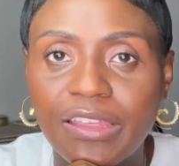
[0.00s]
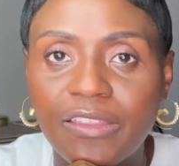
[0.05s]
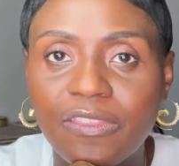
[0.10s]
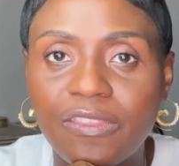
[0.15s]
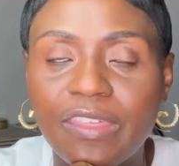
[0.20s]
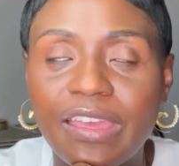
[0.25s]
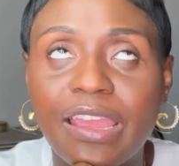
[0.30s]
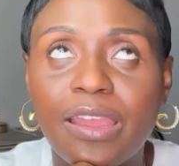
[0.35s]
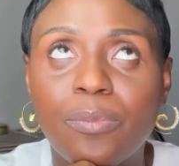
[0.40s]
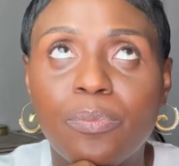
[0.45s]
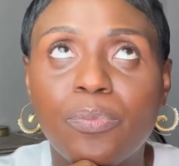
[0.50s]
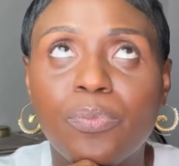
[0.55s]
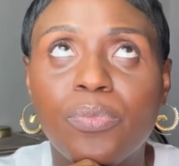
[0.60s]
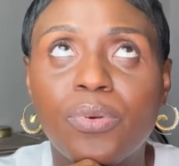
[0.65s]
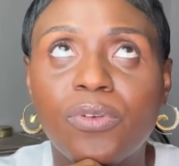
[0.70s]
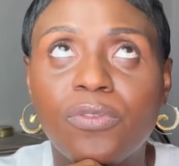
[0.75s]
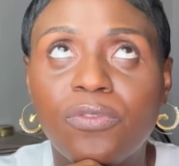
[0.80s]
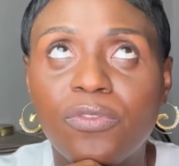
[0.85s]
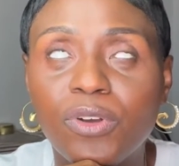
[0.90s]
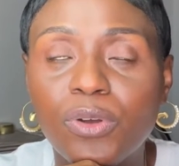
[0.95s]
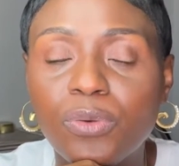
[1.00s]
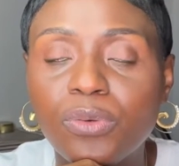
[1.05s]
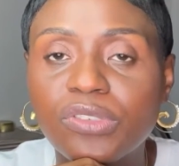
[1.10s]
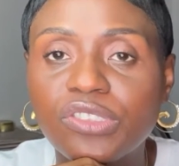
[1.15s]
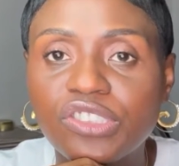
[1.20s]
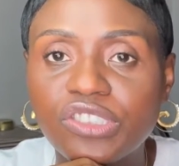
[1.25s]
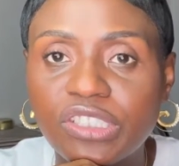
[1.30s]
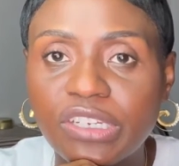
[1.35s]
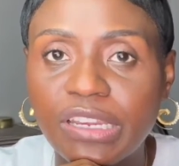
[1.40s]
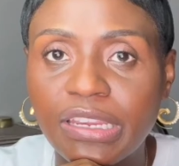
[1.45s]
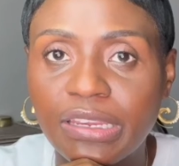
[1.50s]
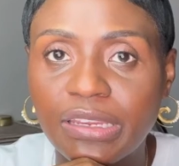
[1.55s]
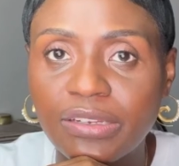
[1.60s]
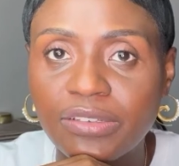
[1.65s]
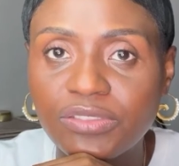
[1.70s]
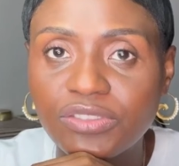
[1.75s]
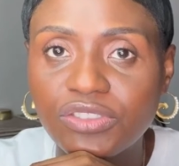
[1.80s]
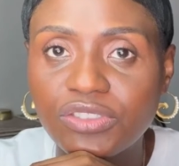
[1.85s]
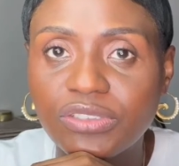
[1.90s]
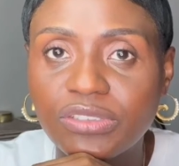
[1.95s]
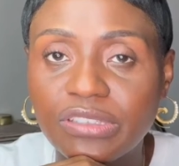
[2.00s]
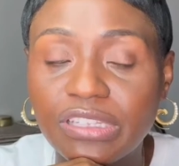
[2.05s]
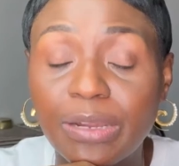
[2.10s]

that provoke change,